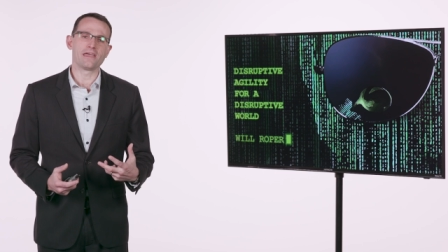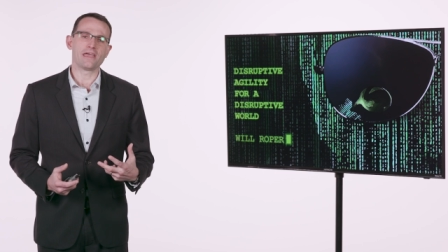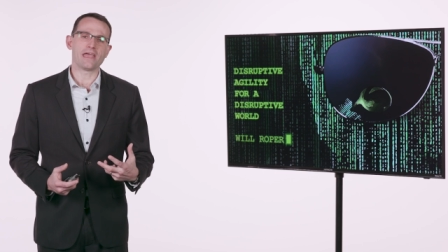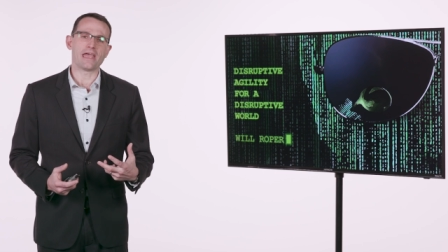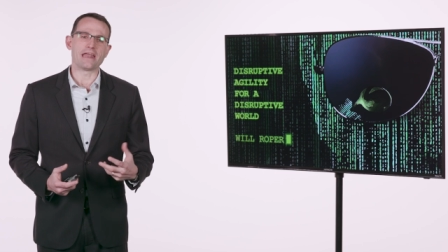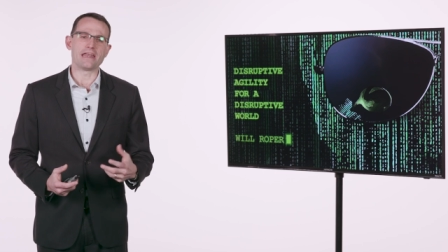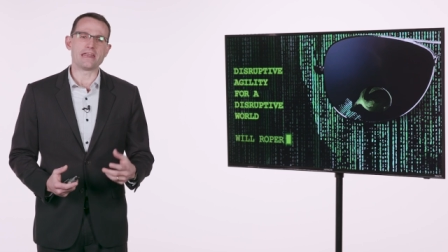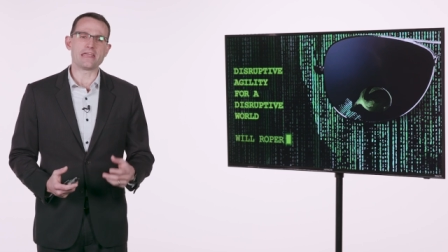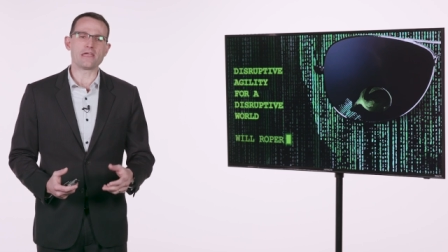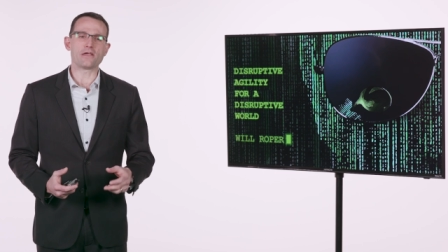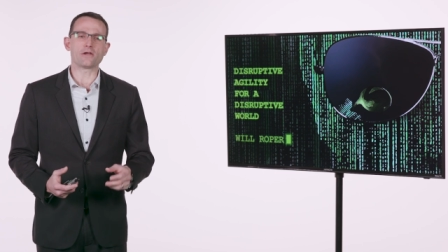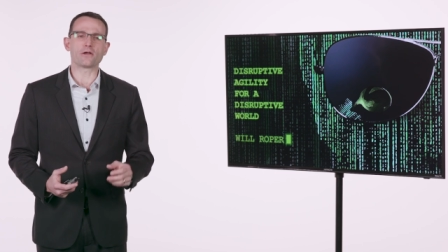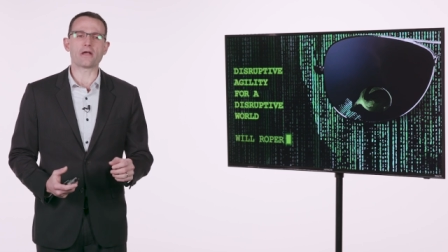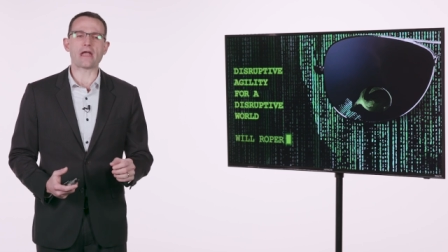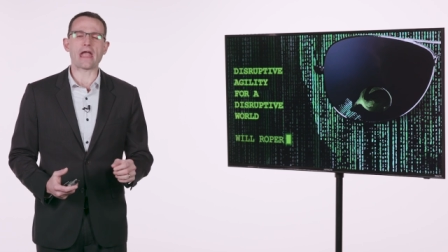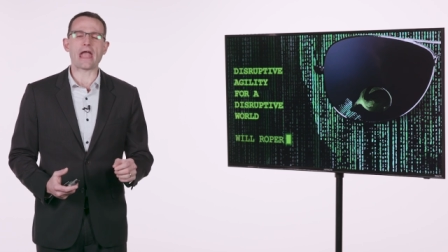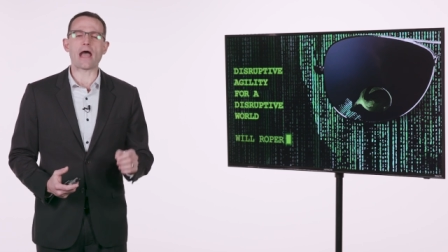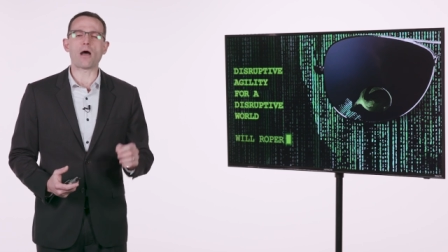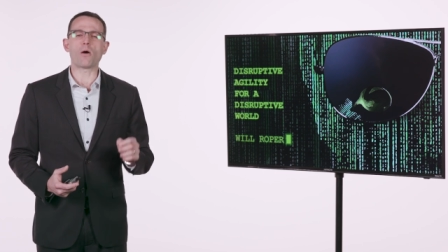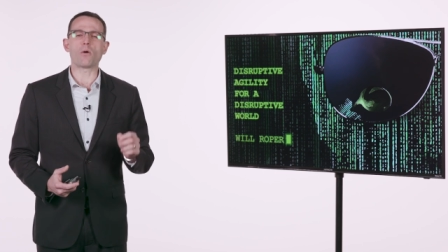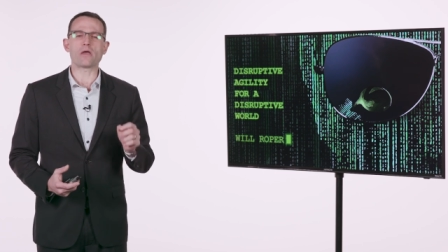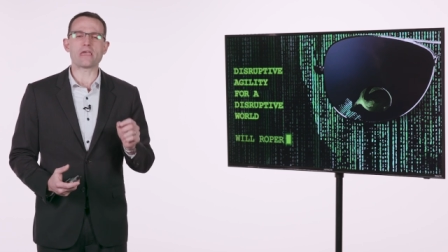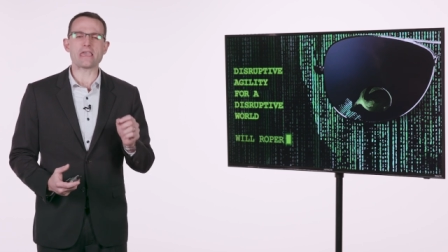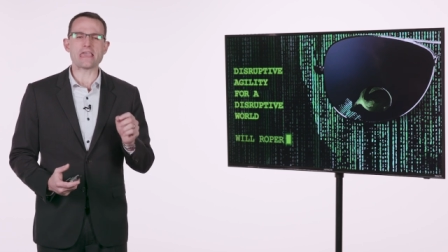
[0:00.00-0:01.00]
and hear
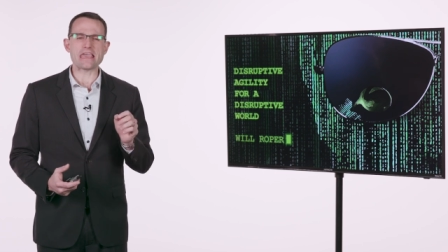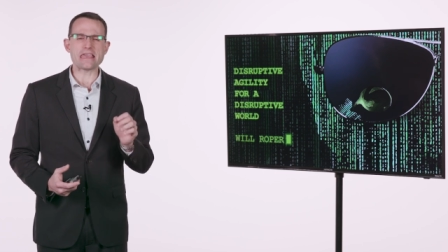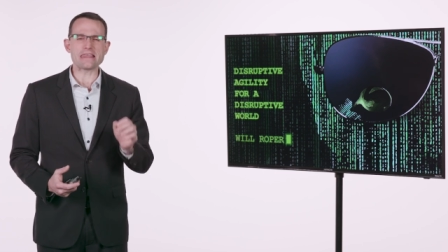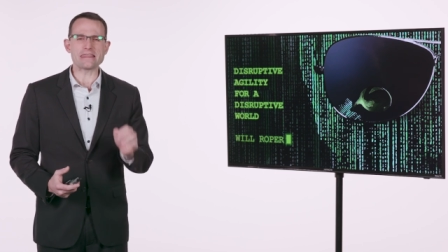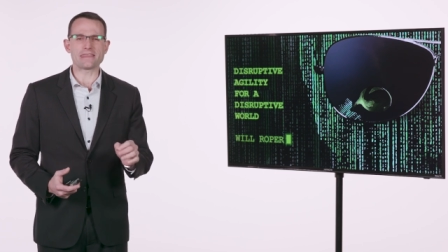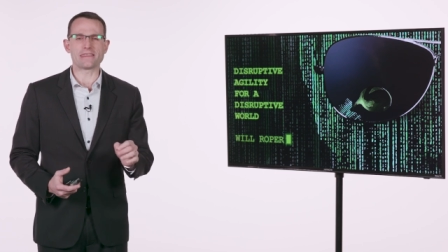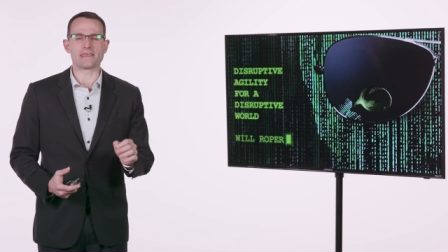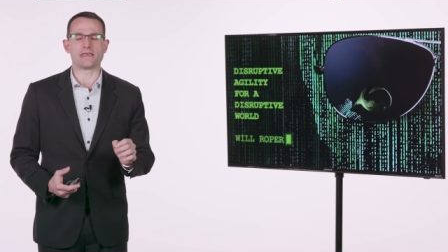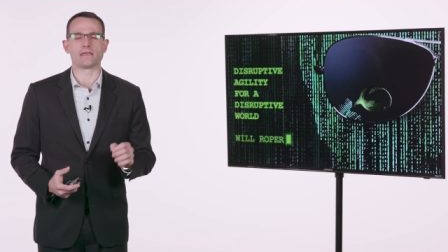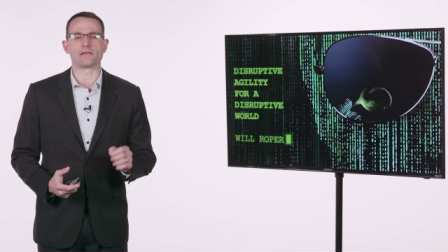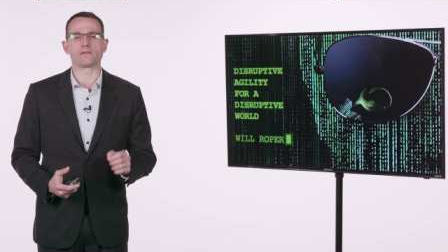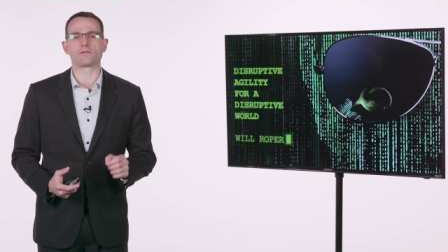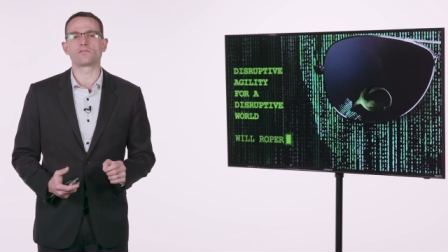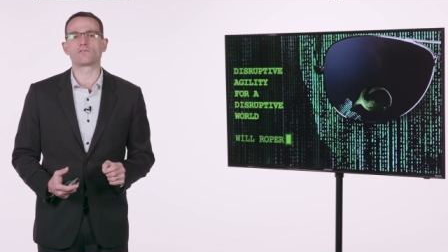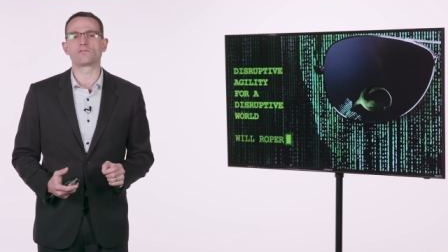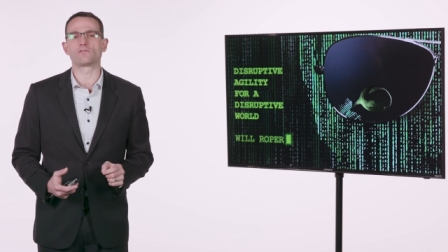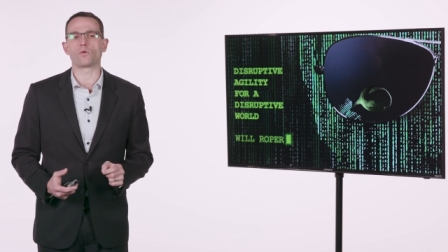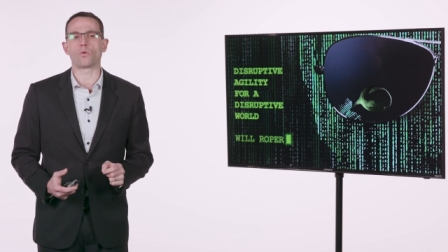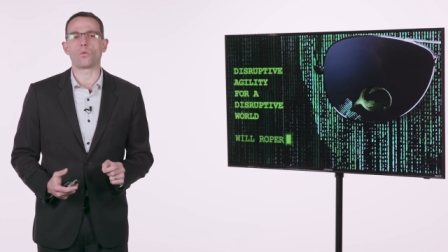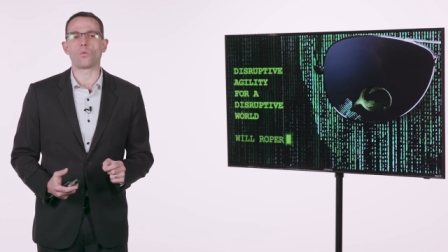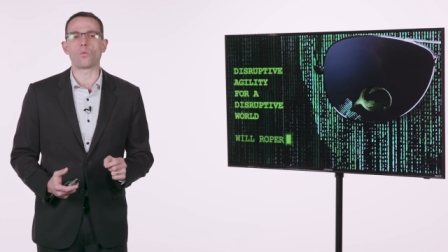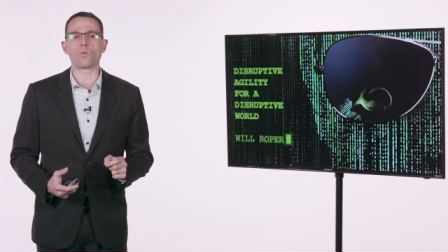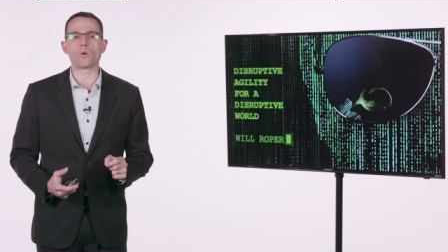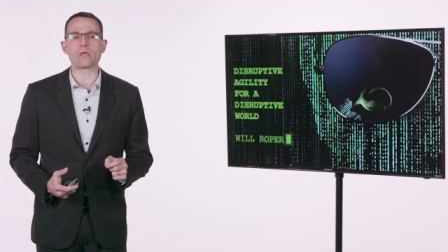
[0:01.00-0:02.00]
how he thinks
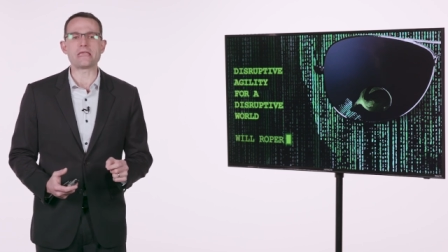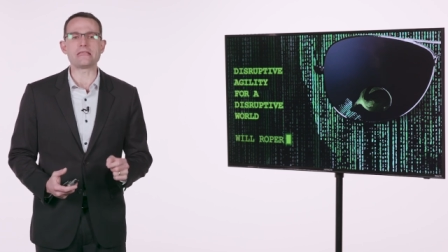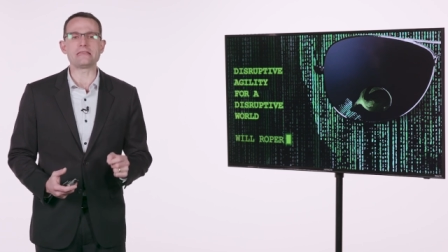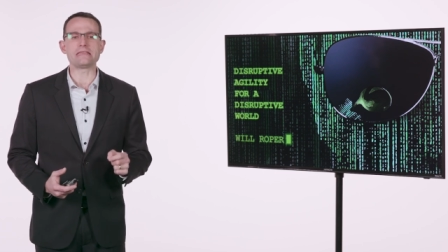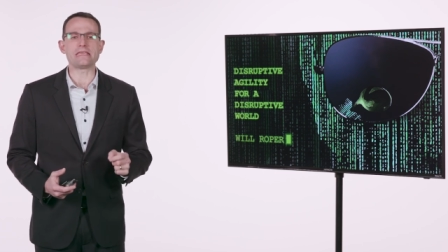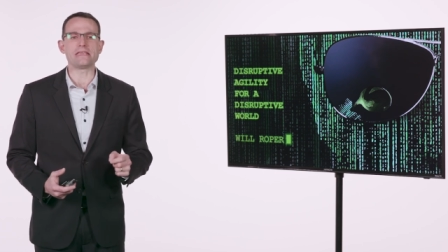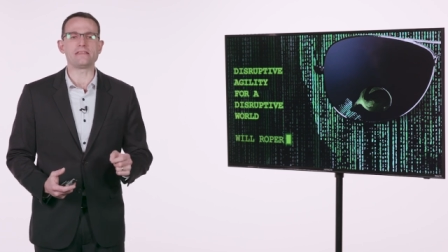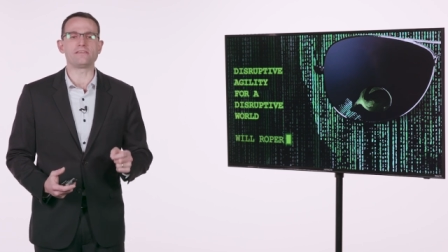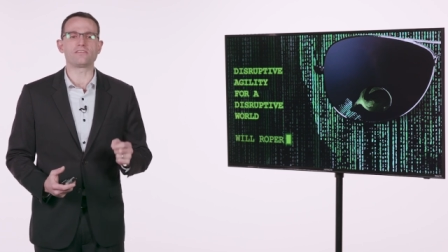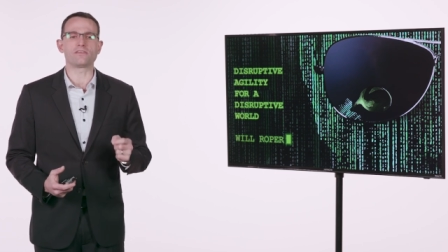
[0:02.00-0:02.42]
we need